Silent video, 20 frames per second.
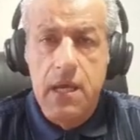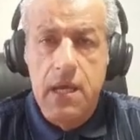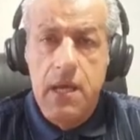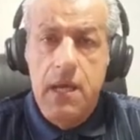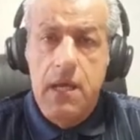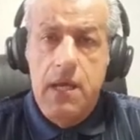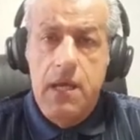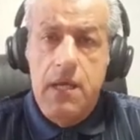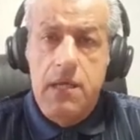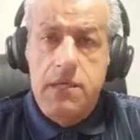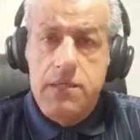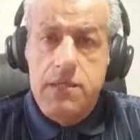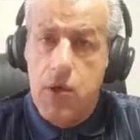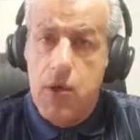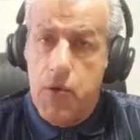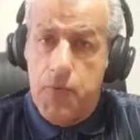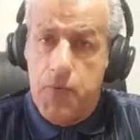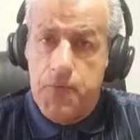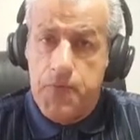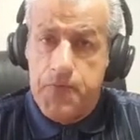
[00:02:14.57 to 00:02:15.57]
So,
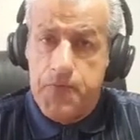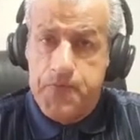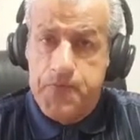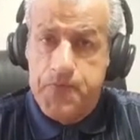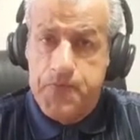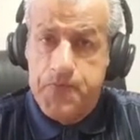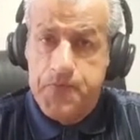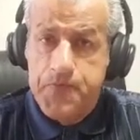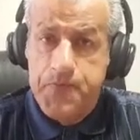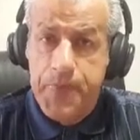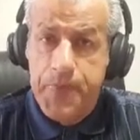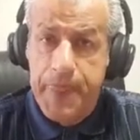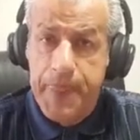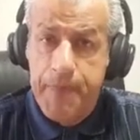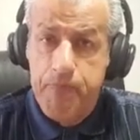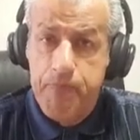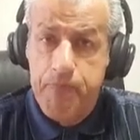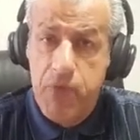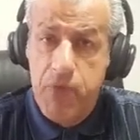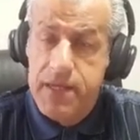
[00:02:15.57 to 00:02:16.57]

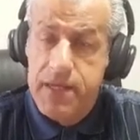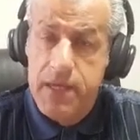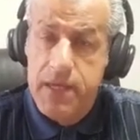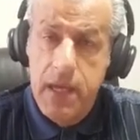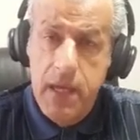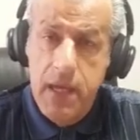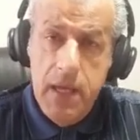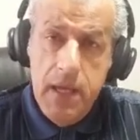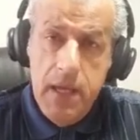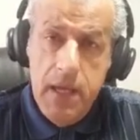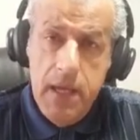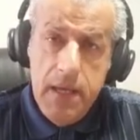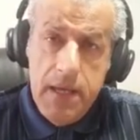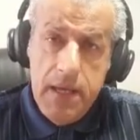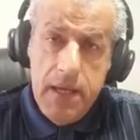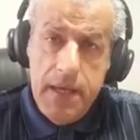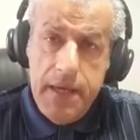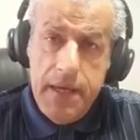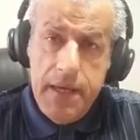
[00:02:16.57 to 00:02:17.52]
but uh,